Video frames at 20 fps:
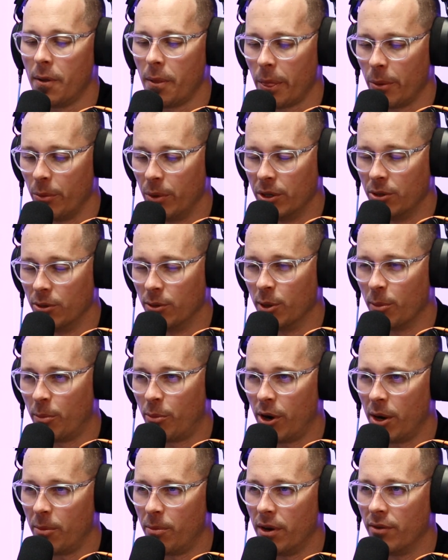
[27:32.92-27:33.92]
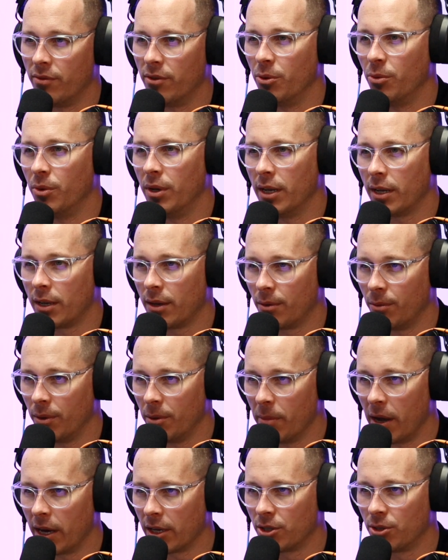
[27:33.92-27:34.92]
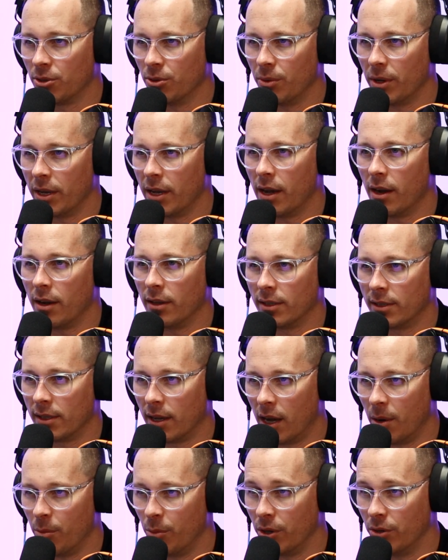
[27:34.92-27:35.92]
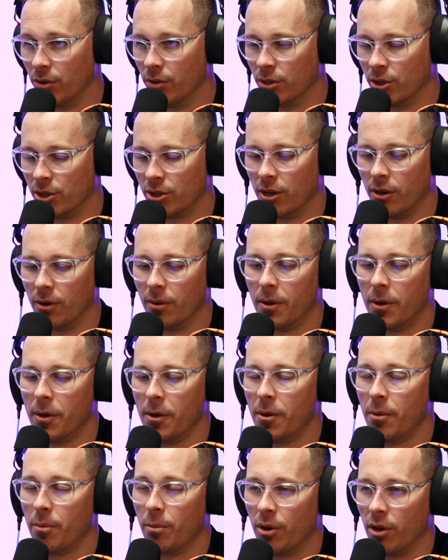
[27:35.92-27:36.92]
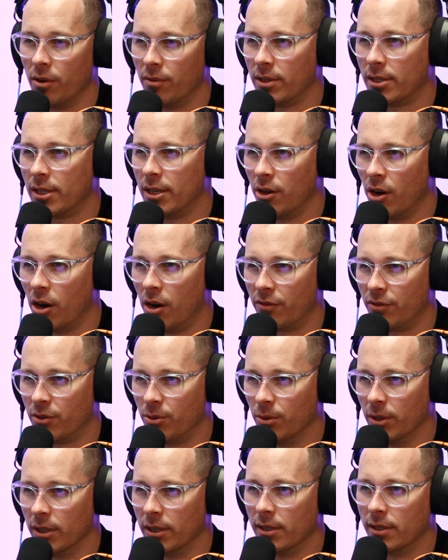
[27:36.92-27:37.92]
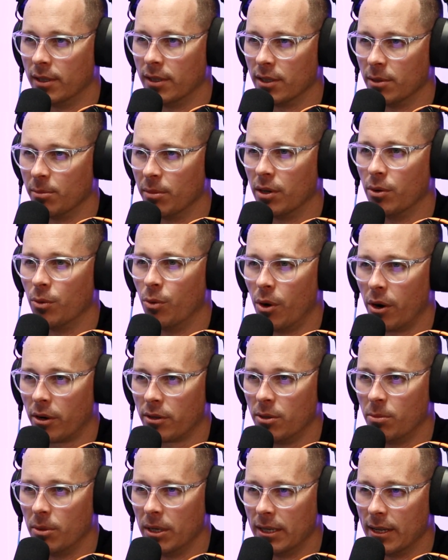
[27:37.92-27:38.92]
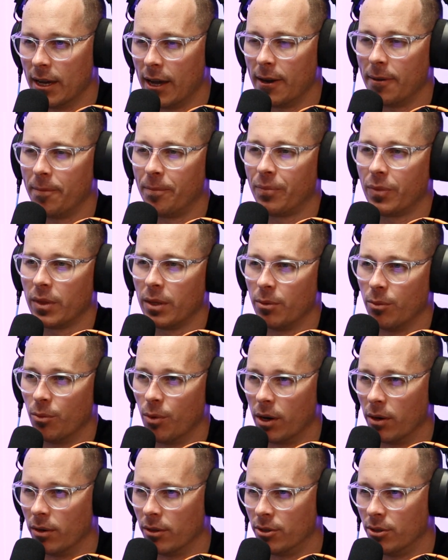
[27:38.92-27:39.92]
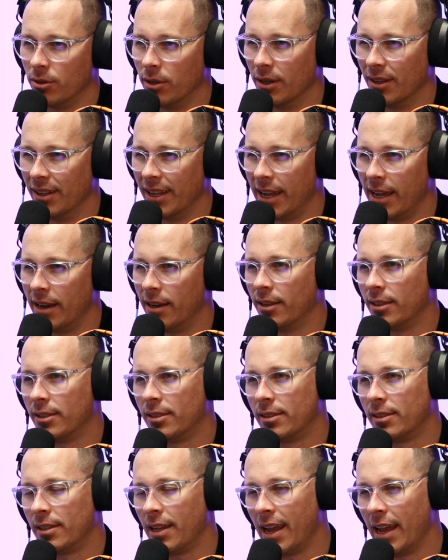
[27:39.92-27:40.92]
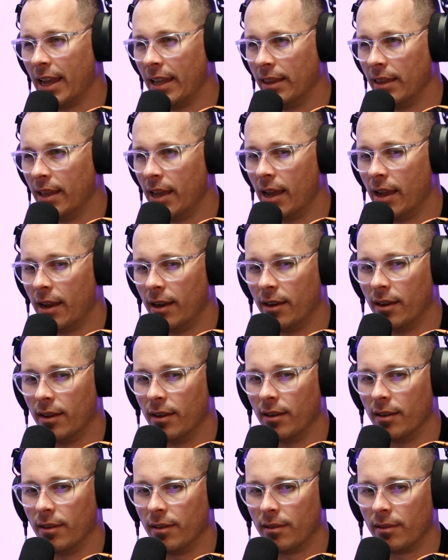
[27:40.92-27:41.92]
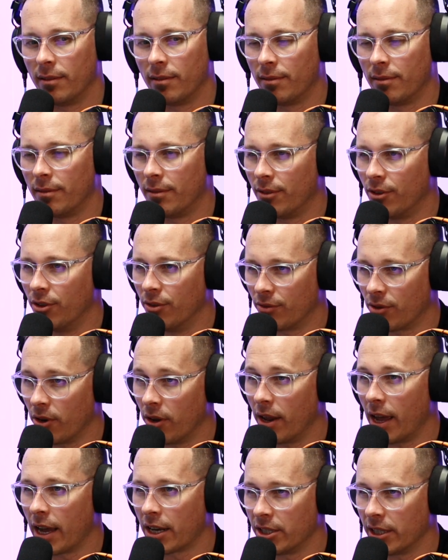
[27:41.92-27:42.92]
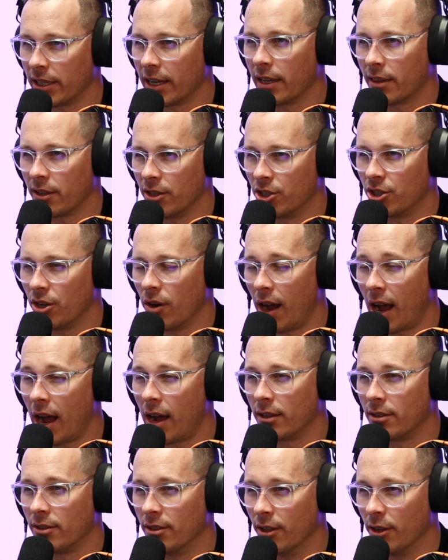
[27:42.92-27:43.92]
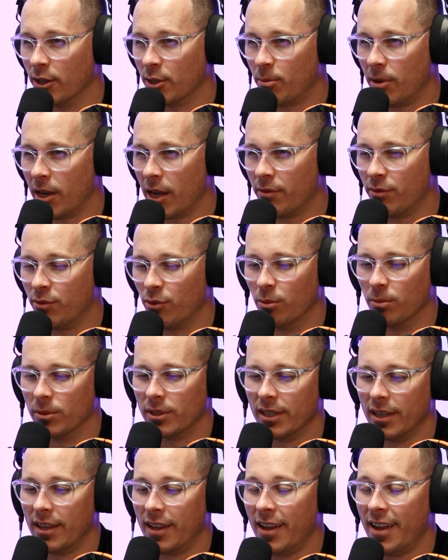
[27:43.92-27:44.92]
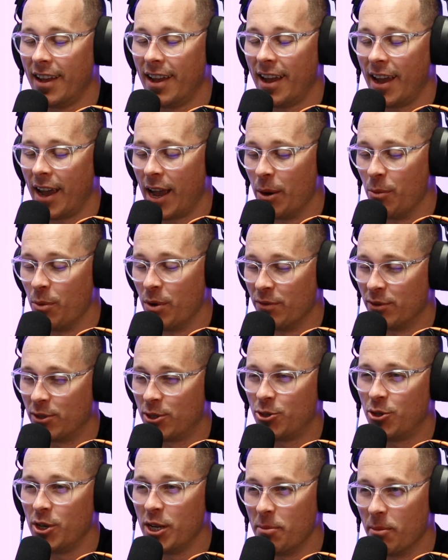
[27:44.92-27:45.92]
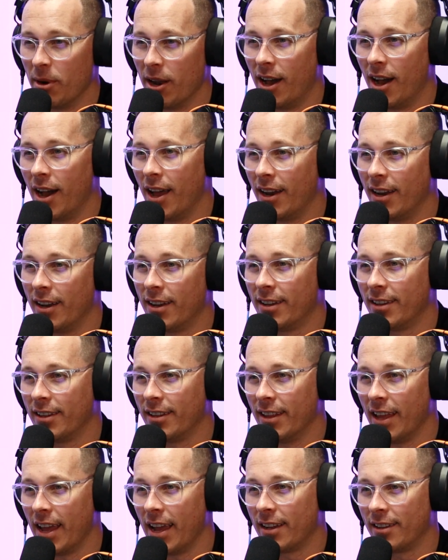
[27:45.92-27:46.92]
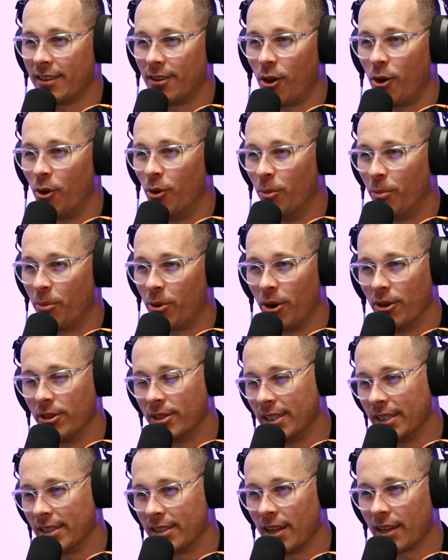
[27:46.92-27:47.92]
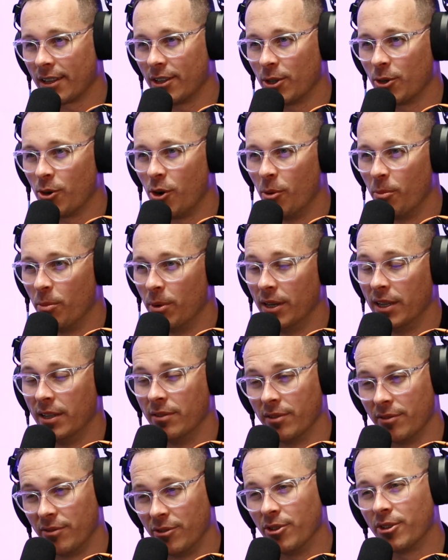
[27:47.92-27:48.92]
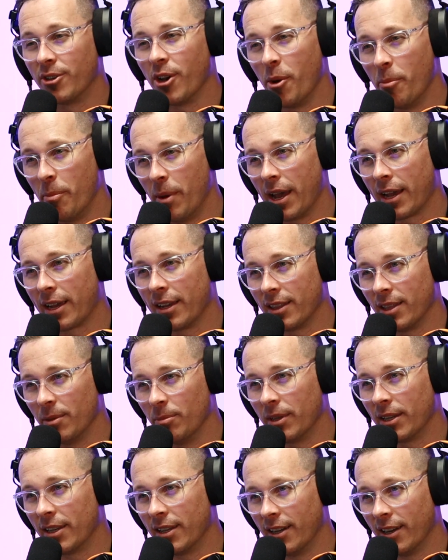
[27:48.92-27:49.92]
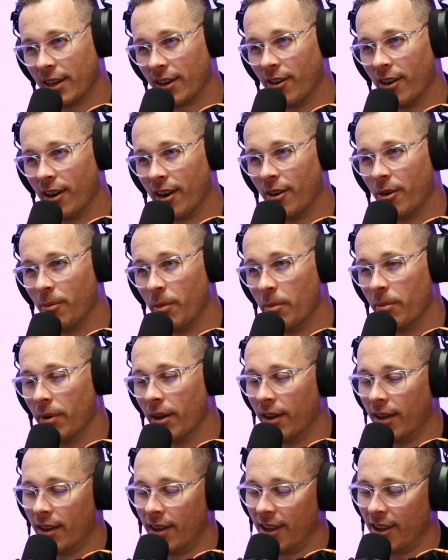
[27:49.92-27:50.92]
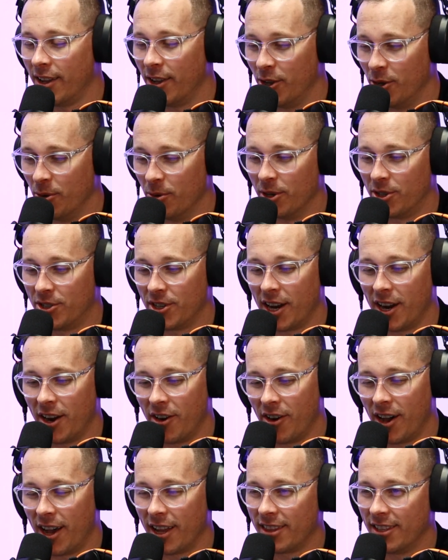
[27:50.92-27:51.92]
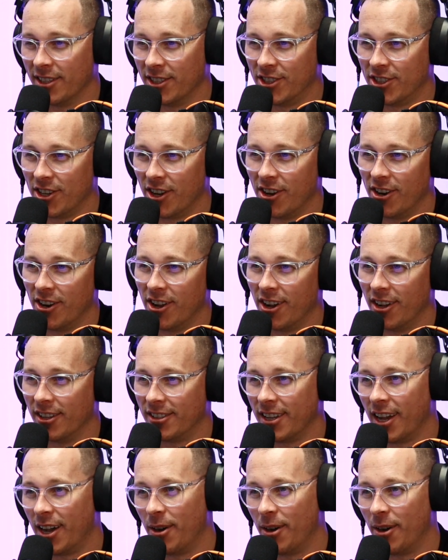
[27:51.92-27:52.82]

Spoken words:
We do the prep every week. We make sure we're here on time. We do the show. But obviously afterwards, there's a bit of work to be done. One or two little edits, and then you've got to actually get the show out to those platforms. And we've streamlined that whole process like you can't believe. If you go back at the beginning, right? Remember, you were trying to write the show notes.